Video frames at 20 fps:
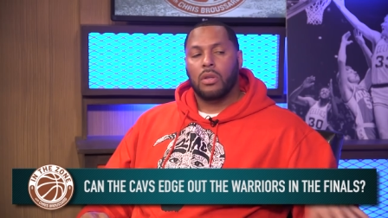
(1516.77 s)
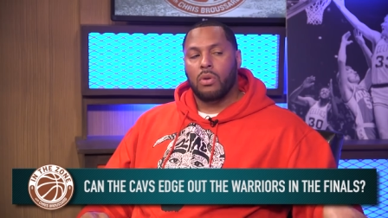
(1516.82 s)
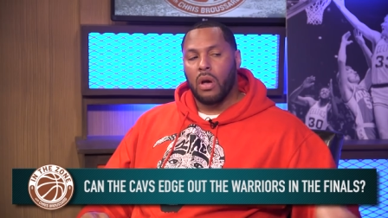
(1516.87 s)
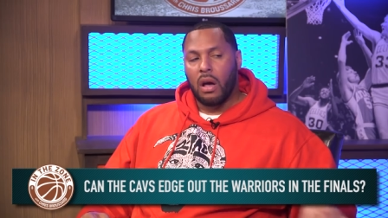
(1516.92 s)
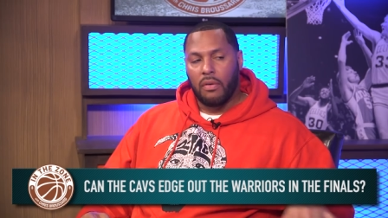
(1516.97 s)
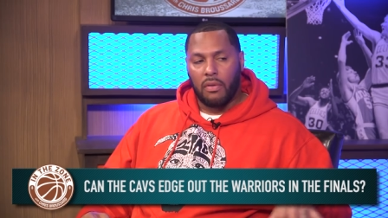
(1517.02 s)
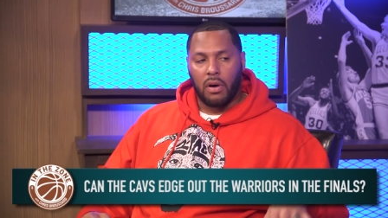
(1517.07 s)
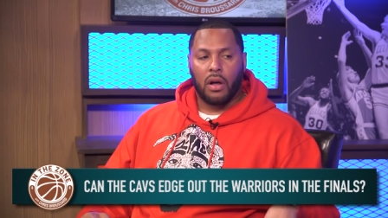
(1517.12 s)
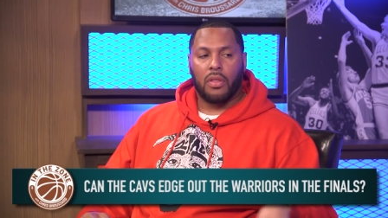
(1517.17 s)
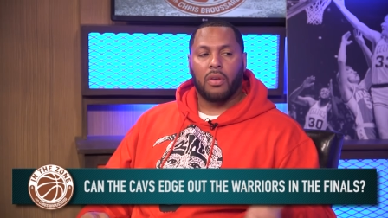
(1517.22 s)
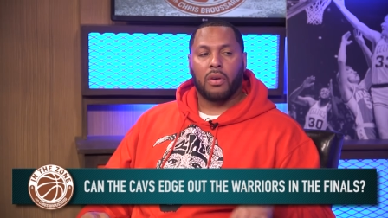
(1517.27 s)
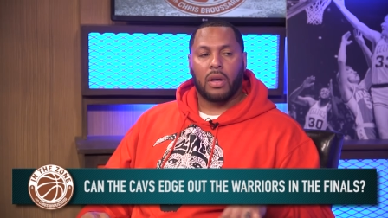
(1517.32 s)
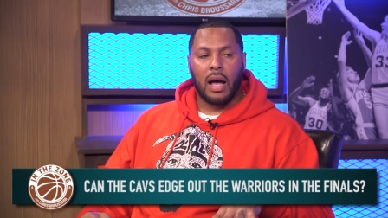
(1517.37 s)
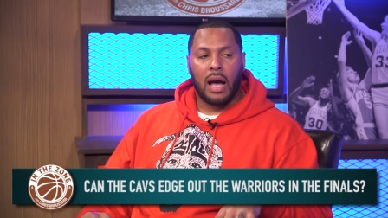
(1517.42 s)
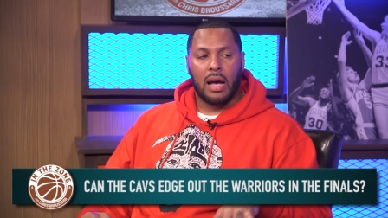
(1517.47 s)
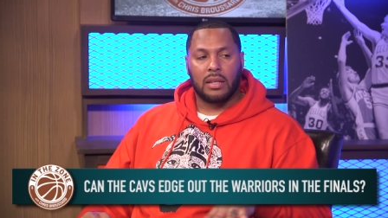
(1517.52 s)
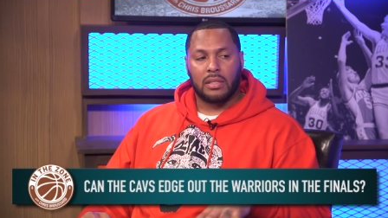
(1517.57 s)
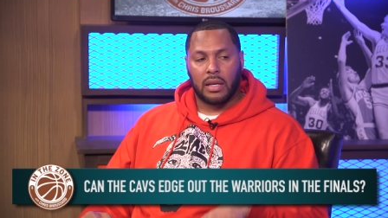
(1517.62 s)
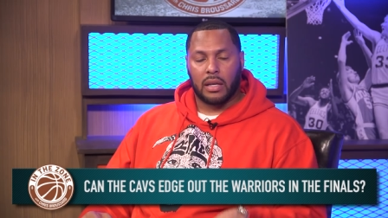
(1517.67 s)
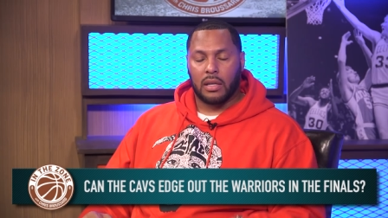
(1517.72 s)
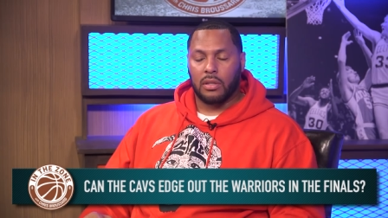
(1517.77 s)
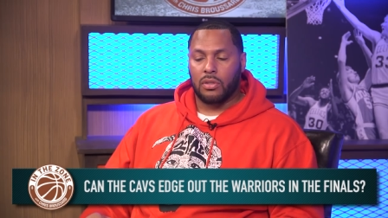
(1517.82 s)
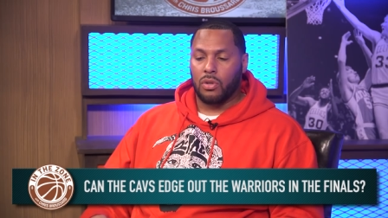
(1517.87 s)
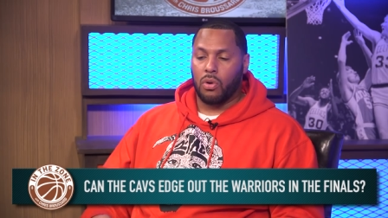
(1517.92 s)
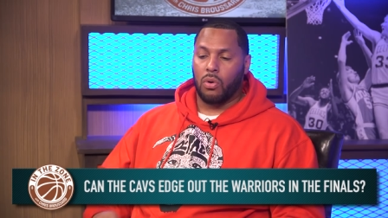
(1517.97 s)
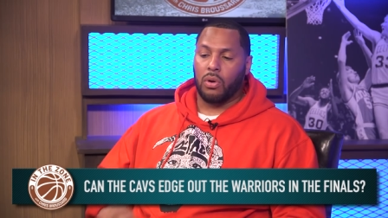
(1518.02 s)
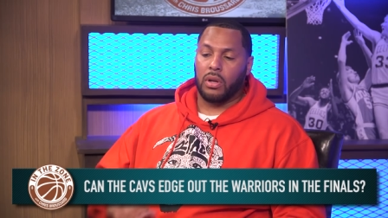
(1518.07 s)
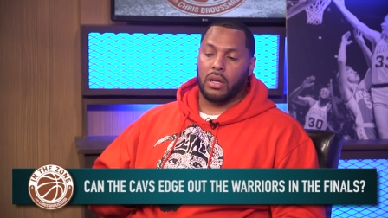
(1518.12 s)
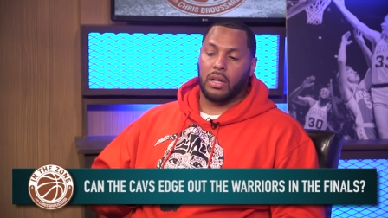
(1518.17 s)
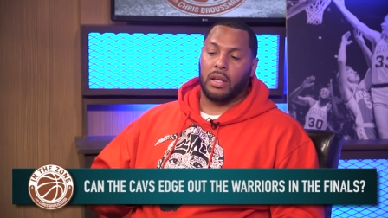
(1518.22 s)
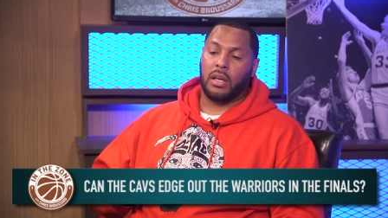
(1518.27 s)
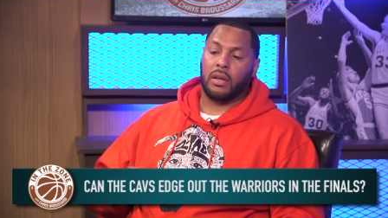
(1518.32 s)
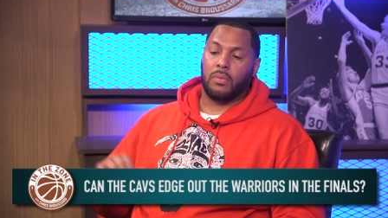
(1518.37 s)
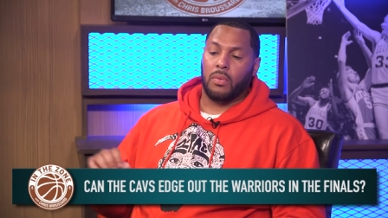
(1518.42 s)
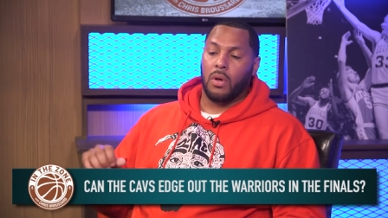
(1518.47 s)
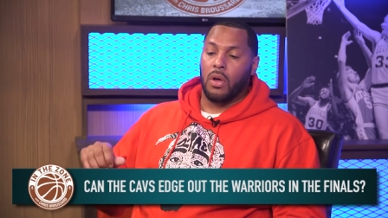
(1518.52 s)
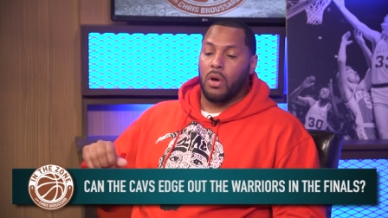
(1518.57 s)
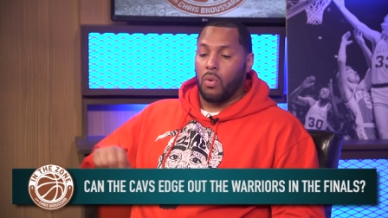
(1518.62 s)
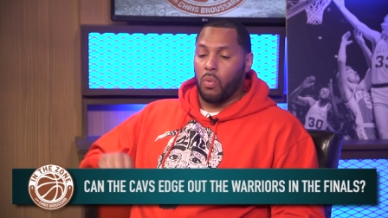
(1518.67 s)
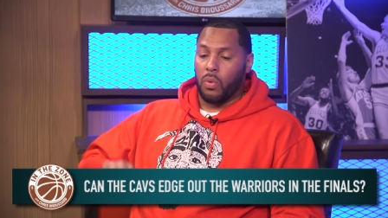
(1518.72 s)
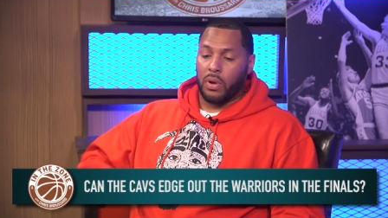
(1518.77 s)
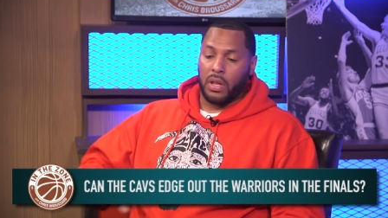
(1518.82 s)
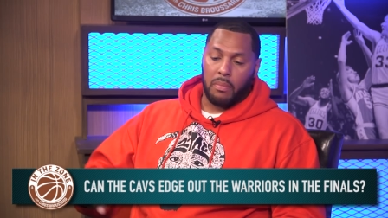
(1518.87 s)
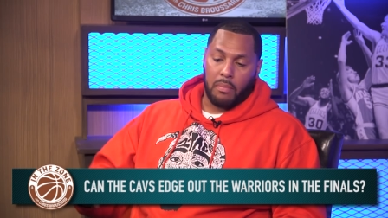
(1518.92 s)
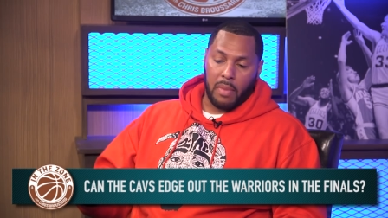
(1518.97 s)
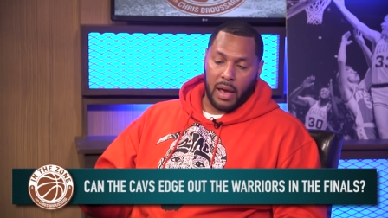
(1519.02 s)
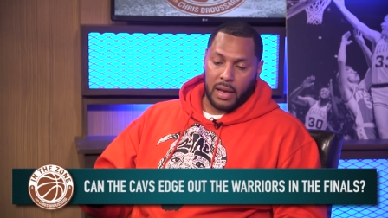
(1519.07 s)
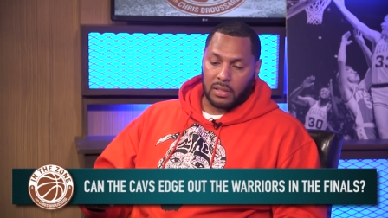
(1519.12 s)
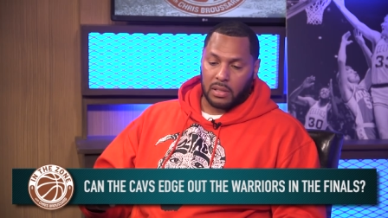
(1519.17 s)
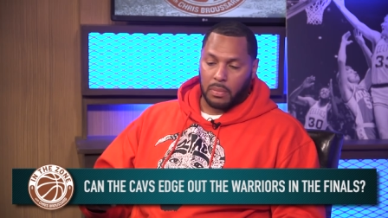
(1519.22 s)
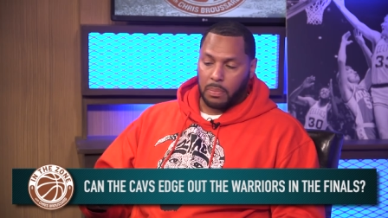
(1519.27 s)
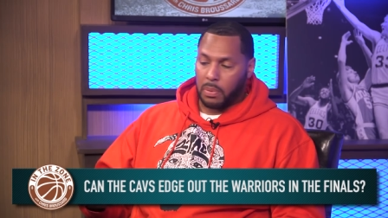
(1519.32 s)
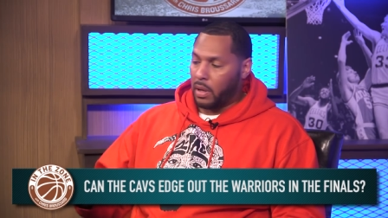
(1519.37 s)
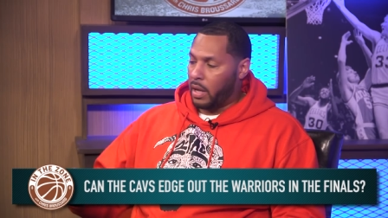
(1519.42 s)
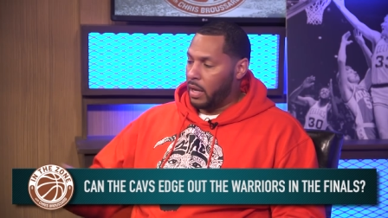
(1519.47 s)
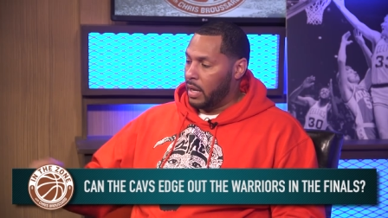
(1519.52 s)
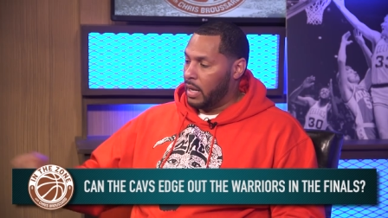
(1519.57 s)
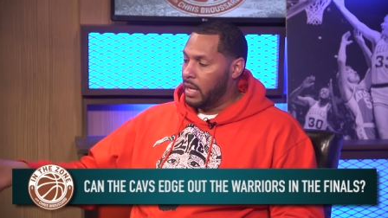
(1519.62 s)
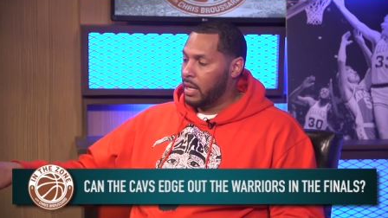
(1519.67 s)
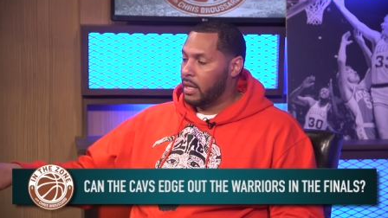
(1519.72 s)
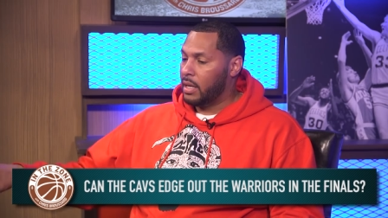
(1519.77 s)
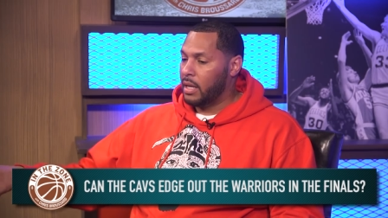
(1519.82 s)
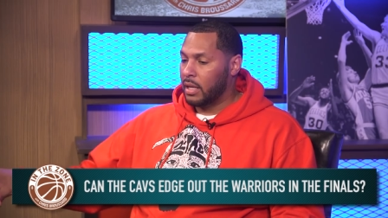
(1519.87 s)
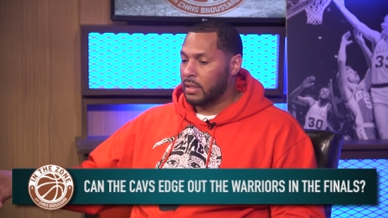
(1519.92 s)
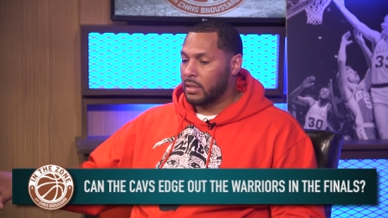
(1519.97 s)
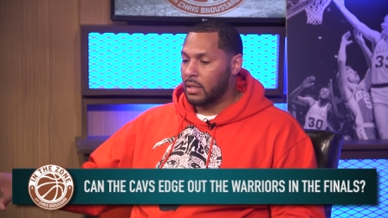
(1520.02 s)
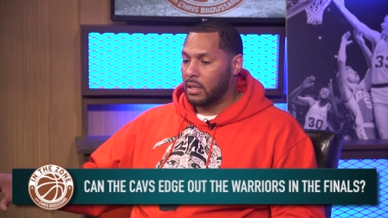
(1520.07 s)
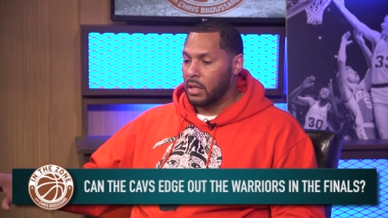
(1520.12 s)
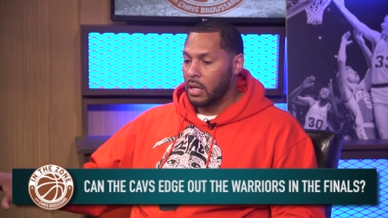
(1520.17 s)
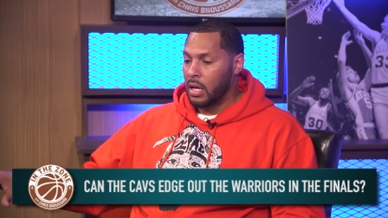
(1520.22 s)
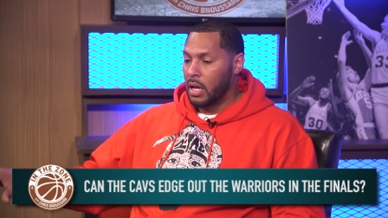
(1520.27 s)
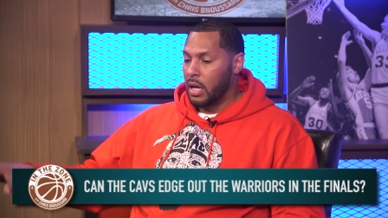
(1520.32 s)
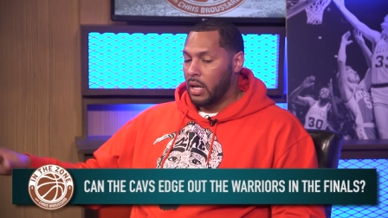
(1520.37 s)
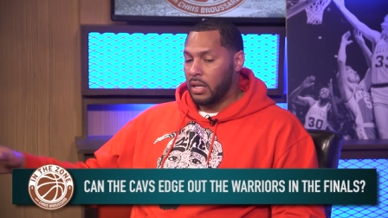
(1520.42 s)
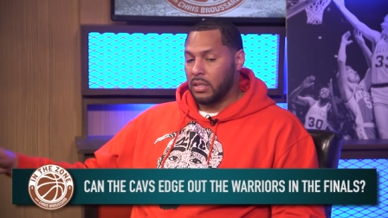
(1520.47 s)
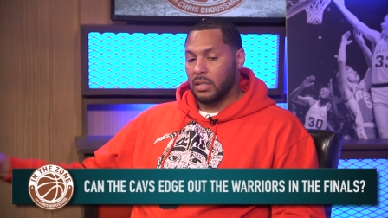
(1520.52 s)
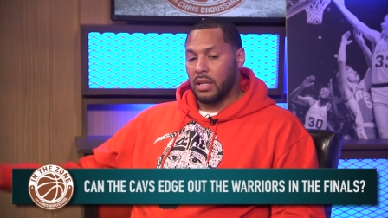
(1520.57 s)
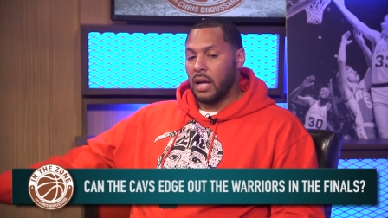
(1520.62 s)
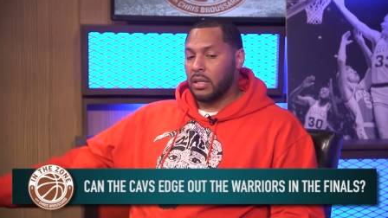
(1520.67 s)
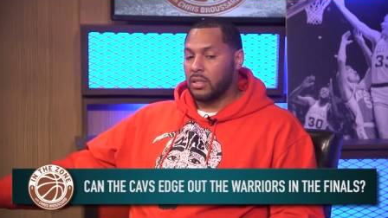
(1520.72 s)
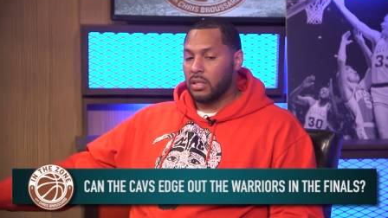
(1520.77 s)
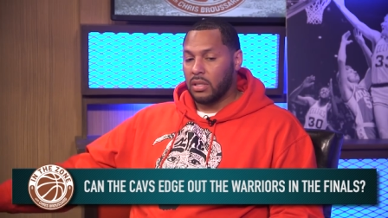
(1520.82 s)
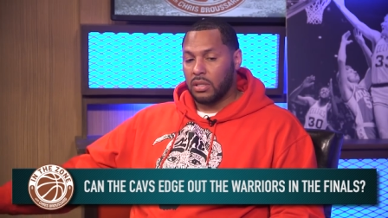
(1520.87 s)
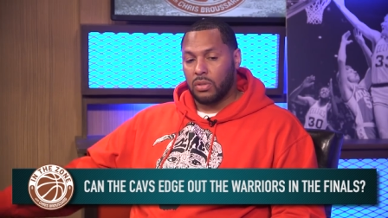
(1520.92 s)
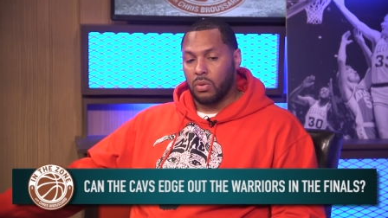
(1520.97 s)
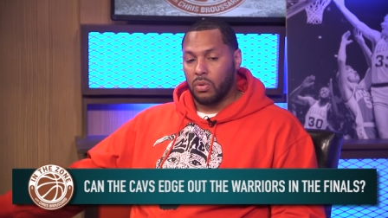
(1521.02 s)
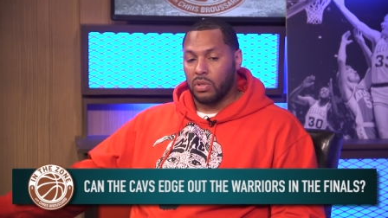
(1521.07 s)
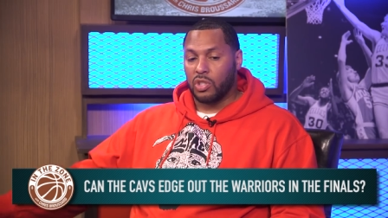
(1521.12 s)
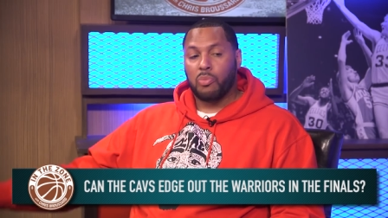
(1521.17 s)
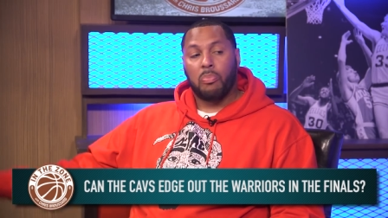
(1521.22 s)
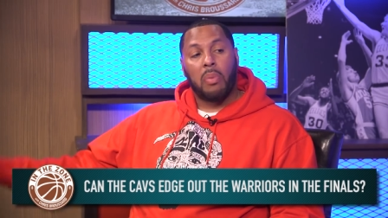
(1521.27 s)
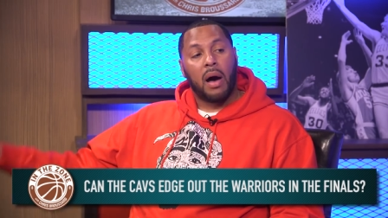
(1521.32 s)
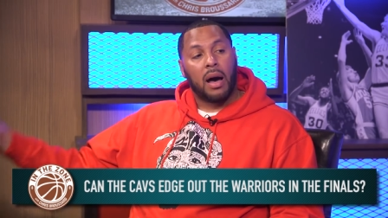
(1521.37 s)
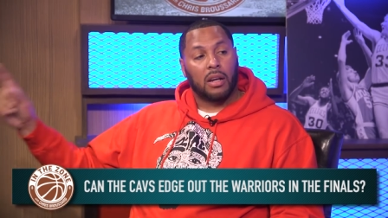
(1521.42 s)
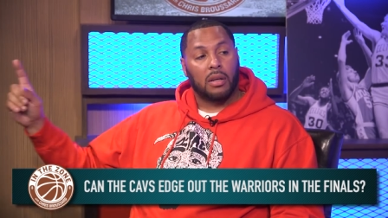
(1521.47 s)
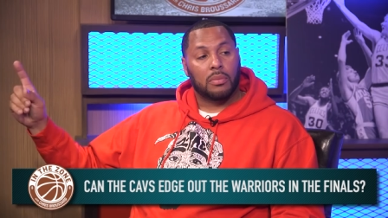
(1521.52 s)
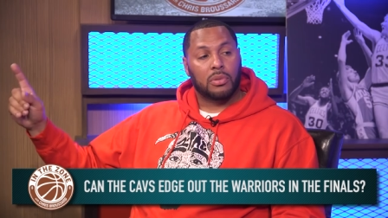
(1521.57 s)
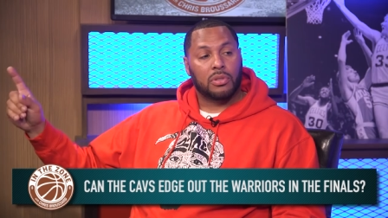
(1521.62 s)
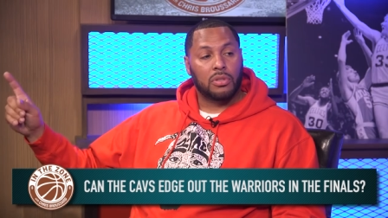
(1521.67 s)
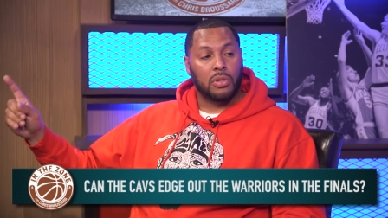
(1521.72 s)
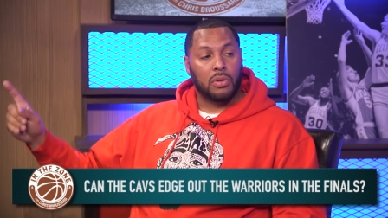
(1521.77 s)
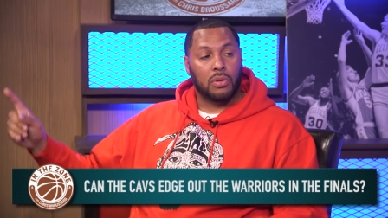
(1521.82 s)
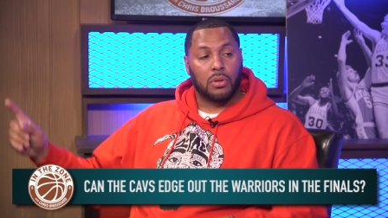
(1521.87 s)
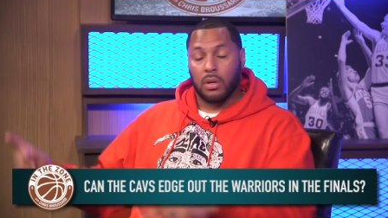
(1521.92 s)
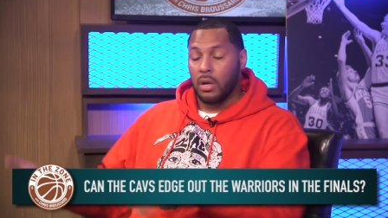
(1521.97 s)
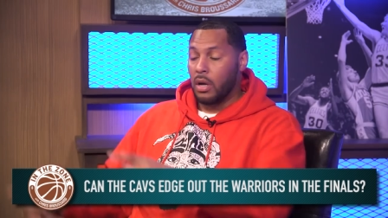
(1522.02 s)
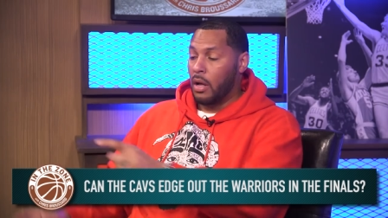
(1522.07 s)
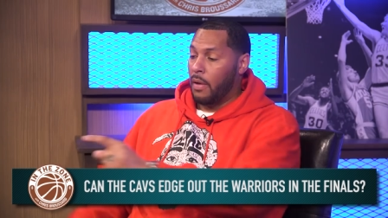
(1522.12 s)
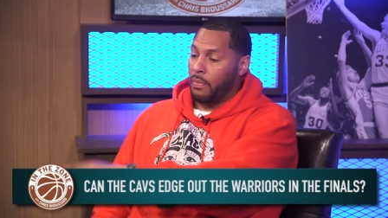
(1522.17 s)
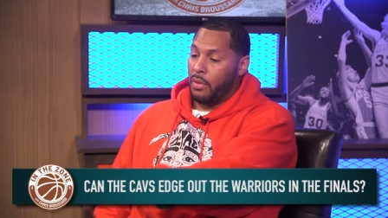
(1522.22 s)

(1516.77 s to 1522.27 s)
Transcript: You have other guys that can do it, and then when he makes a play, he kicks it. It's not just to a spot up shooter.